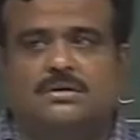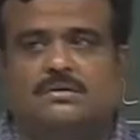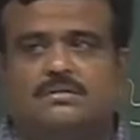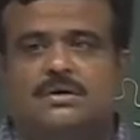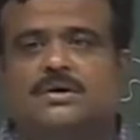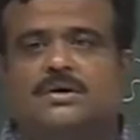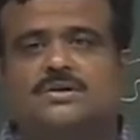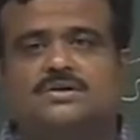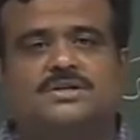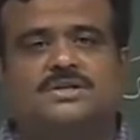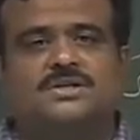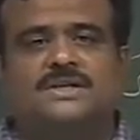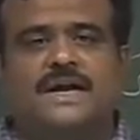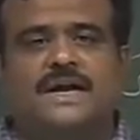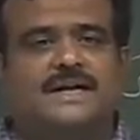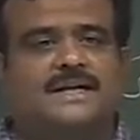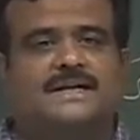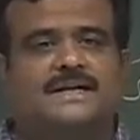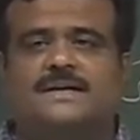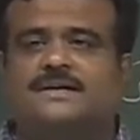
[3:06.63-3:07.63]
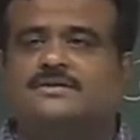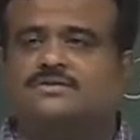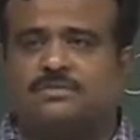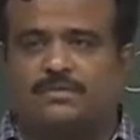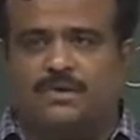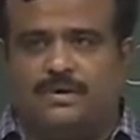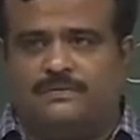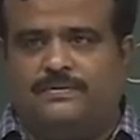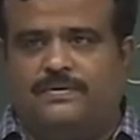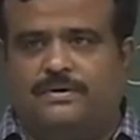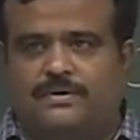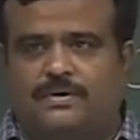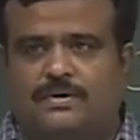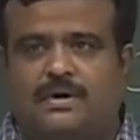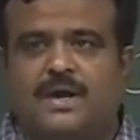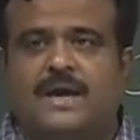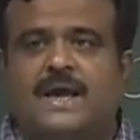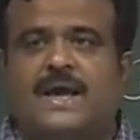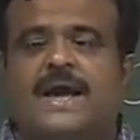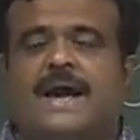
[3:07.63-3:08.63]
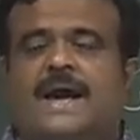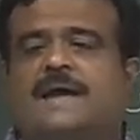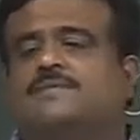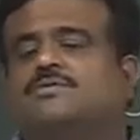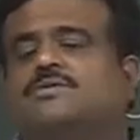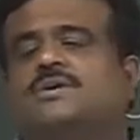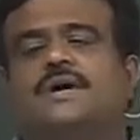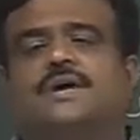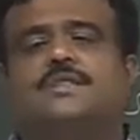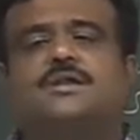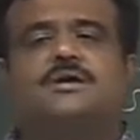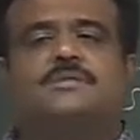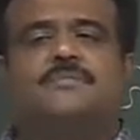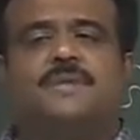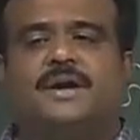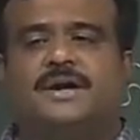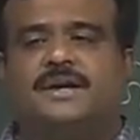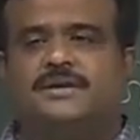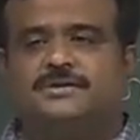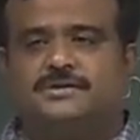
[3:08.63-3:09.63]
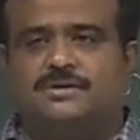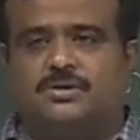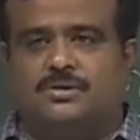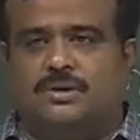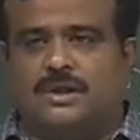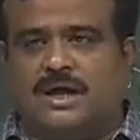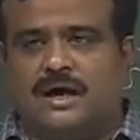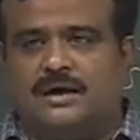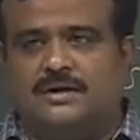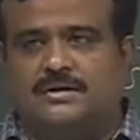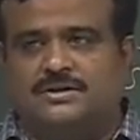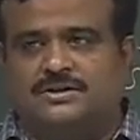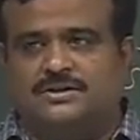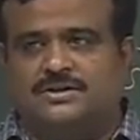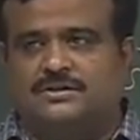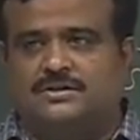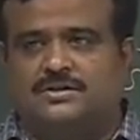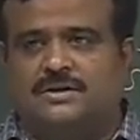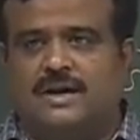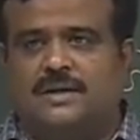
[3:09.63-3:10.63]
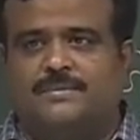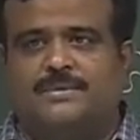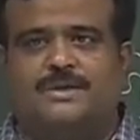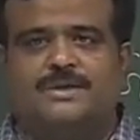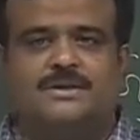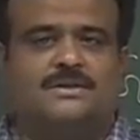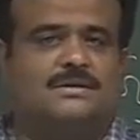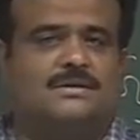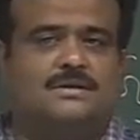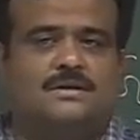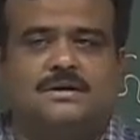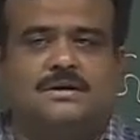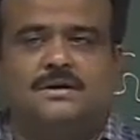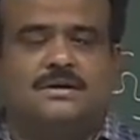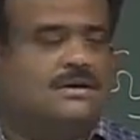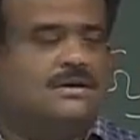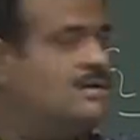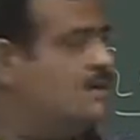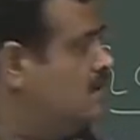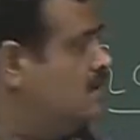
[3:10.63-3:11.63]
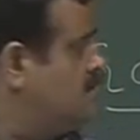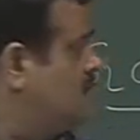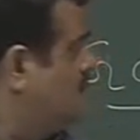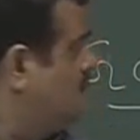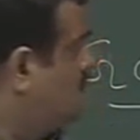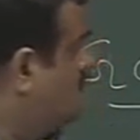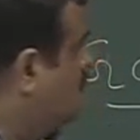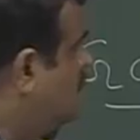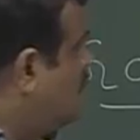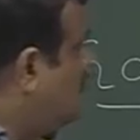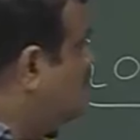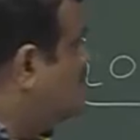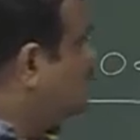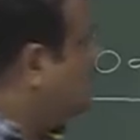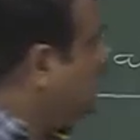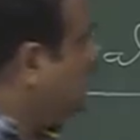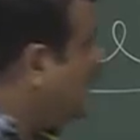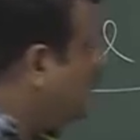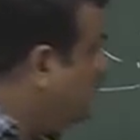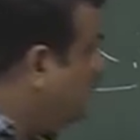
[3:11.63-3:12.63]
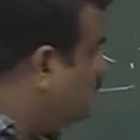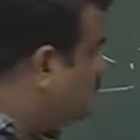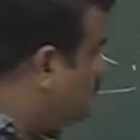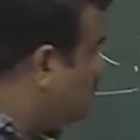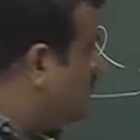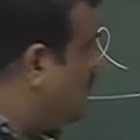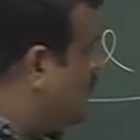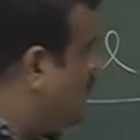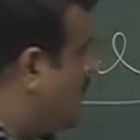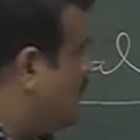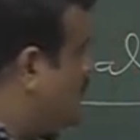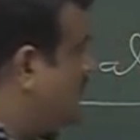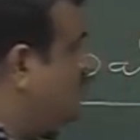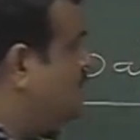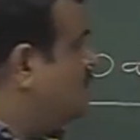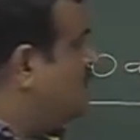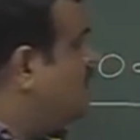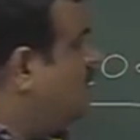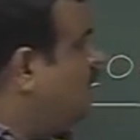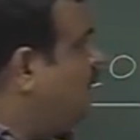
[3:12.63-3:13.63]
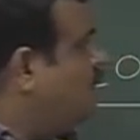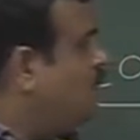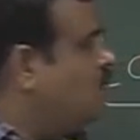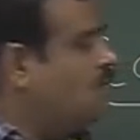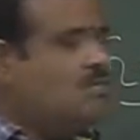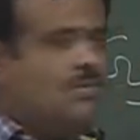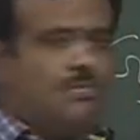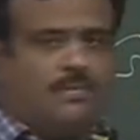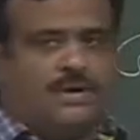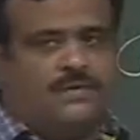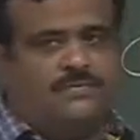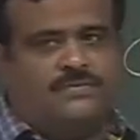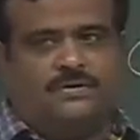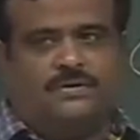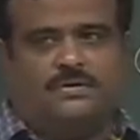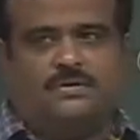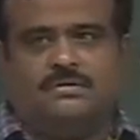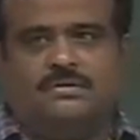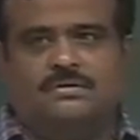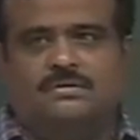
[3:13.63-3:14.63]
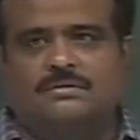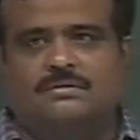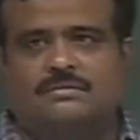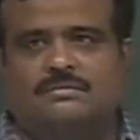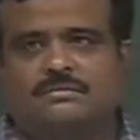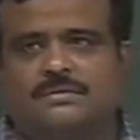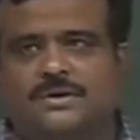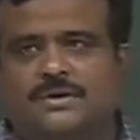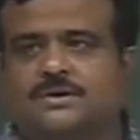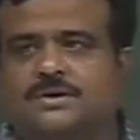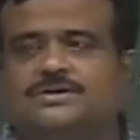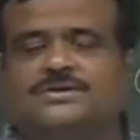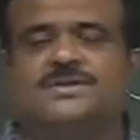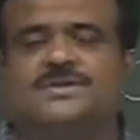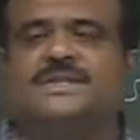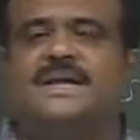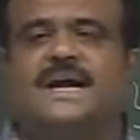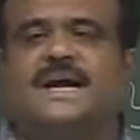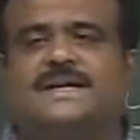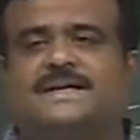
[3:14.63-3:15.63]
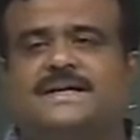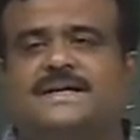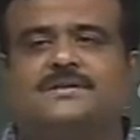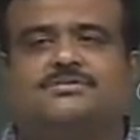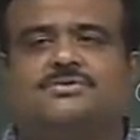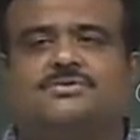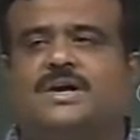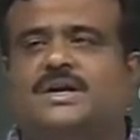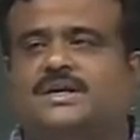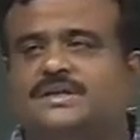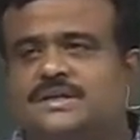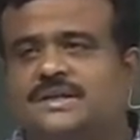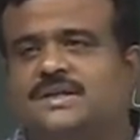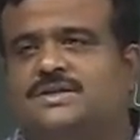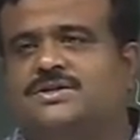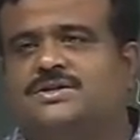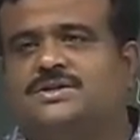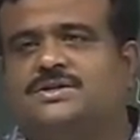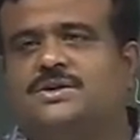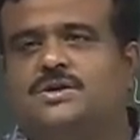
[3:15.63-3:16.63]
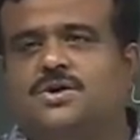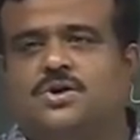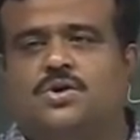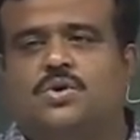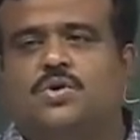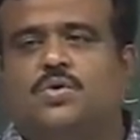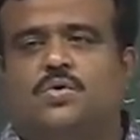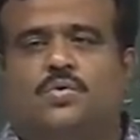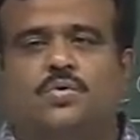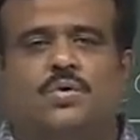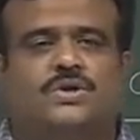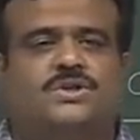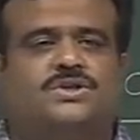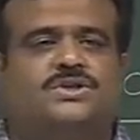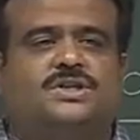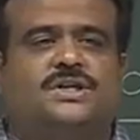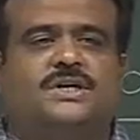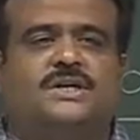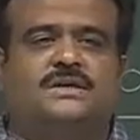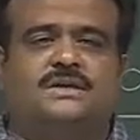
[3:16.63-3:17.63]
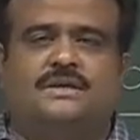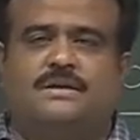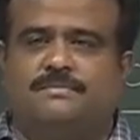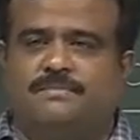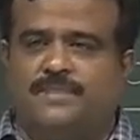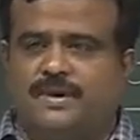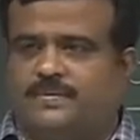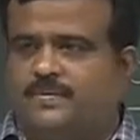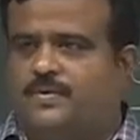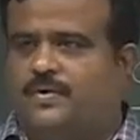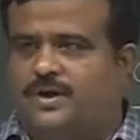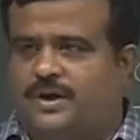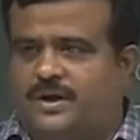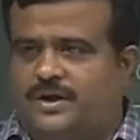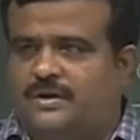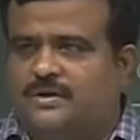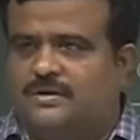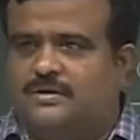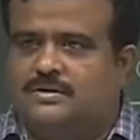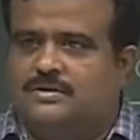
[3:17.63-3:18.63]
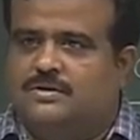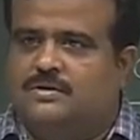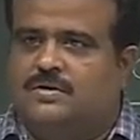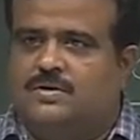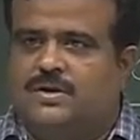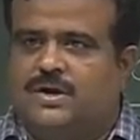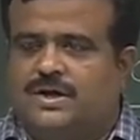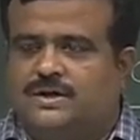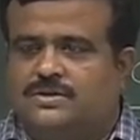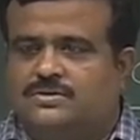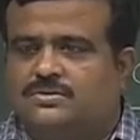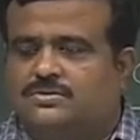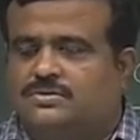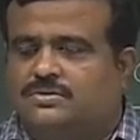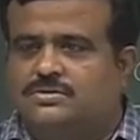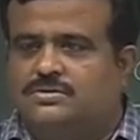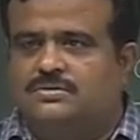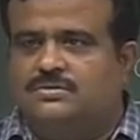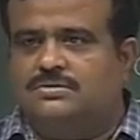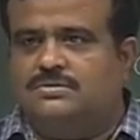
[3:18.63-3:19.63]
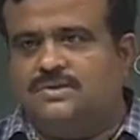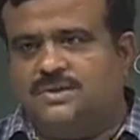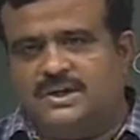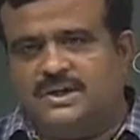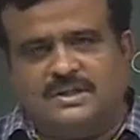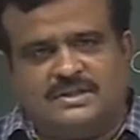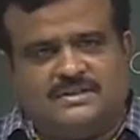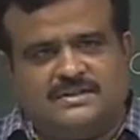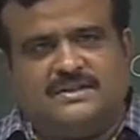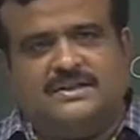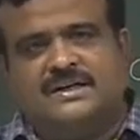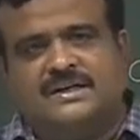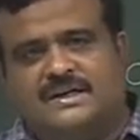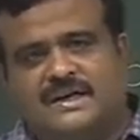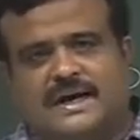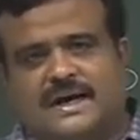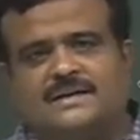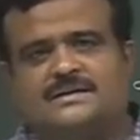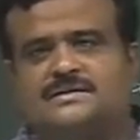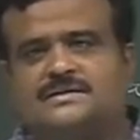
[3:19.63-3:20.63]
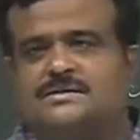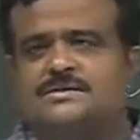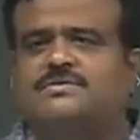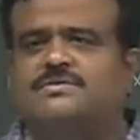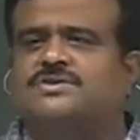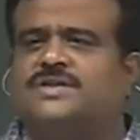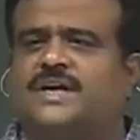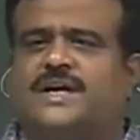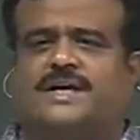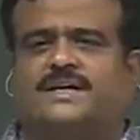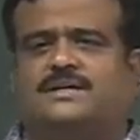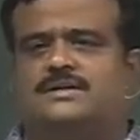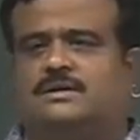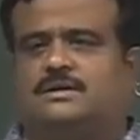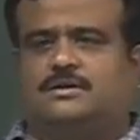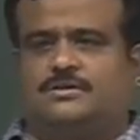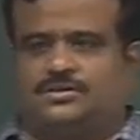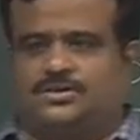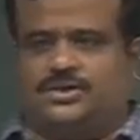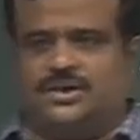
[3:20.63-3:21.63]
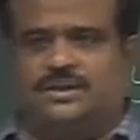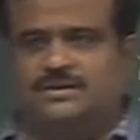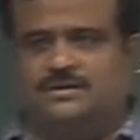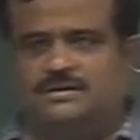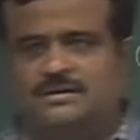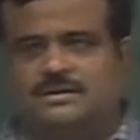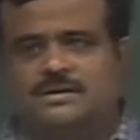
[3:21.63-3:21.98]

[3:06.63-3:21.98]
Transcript: because in that case overflow, and we cannot make it so large, I mean large enough so that it won't overflow, because in that case we are just wasting the memory. Okay. So, this it has no static solution,